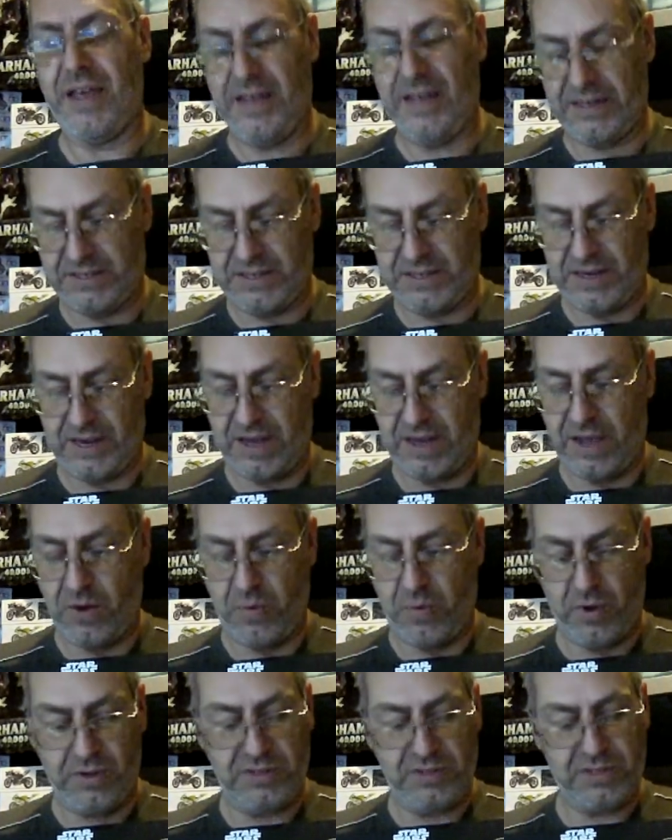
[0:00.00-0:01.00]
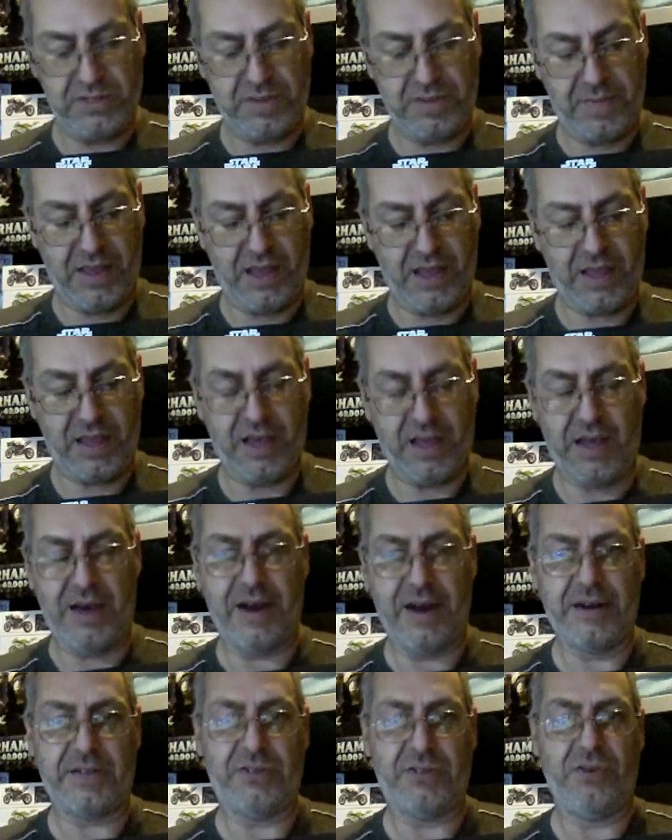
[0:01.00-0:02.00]
is I want to make
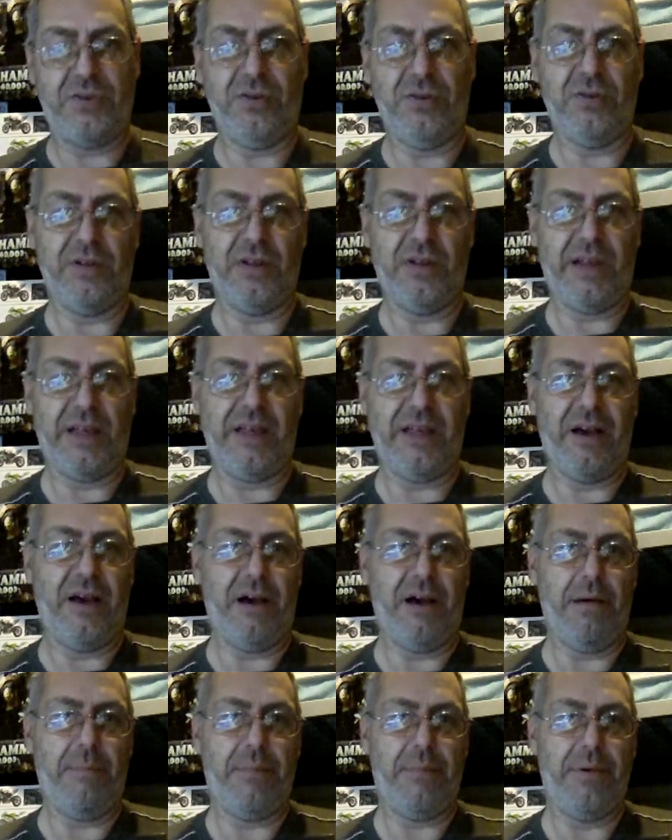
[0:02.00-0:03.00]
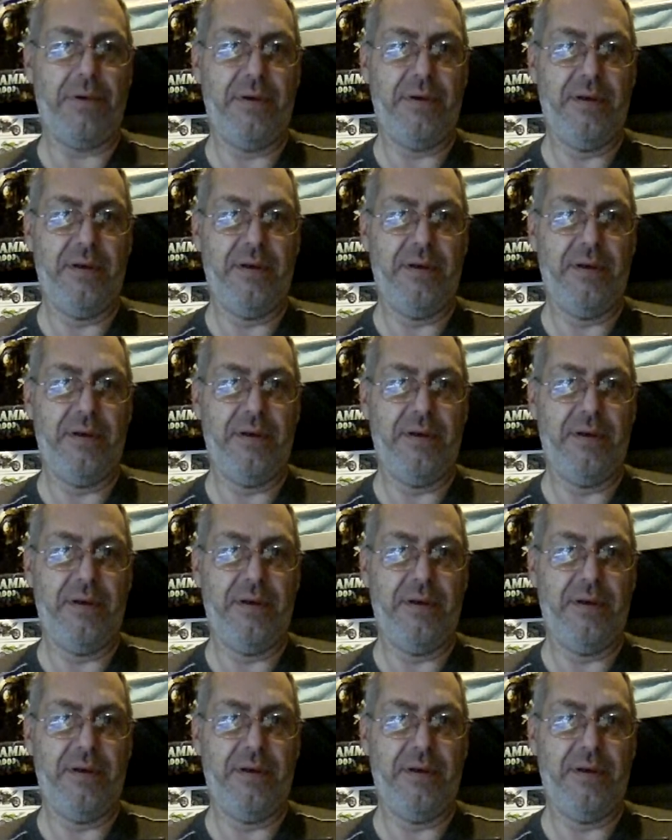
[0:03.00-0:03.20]
R2 light up.